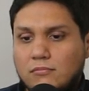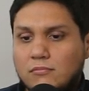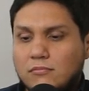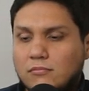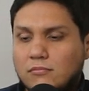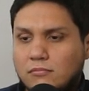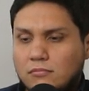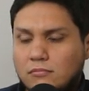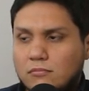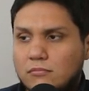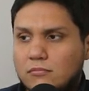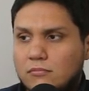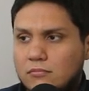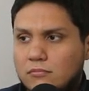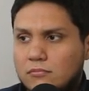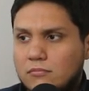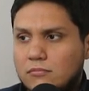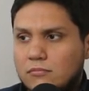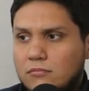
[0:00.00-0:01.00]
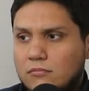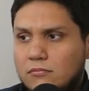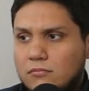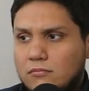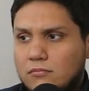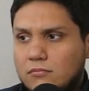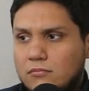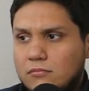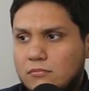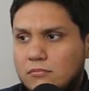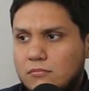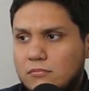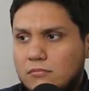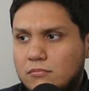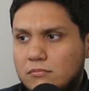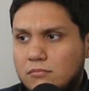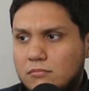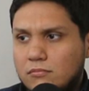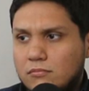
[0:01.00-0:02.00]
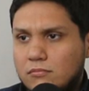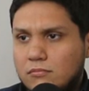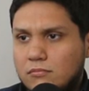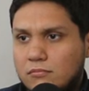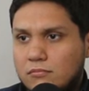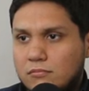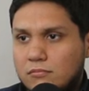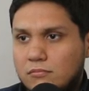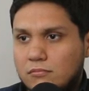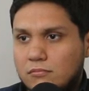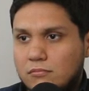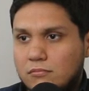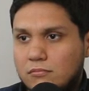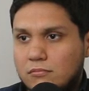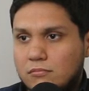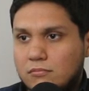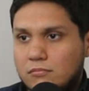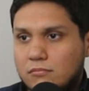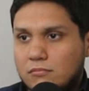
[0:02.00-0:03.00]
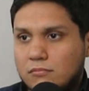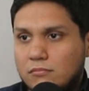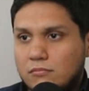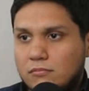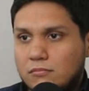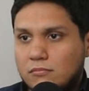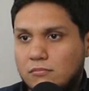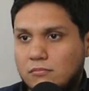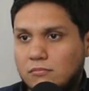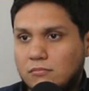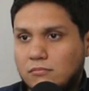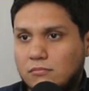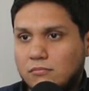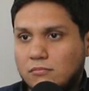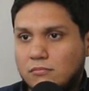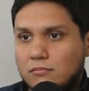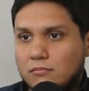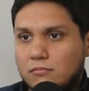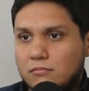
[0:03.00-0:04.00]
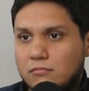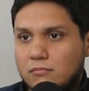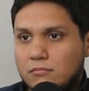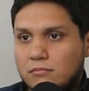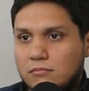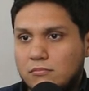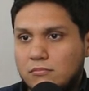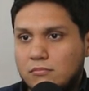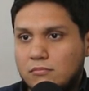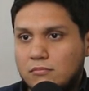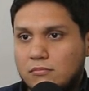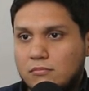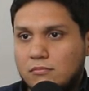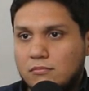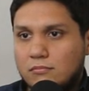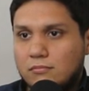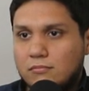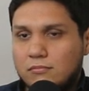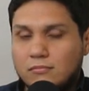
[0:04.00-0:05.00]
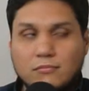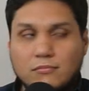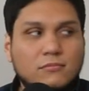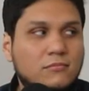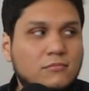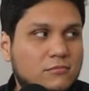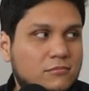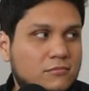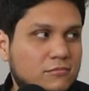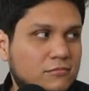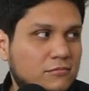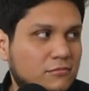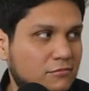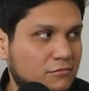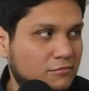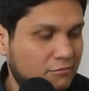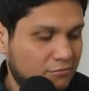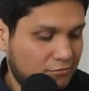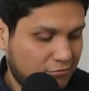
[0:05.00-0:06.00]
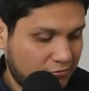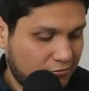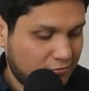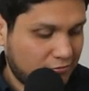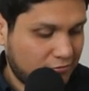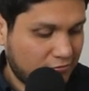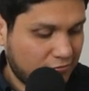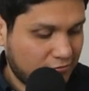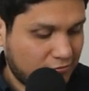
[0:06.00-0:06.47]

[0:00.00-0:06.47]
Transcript: The person shown says nothing.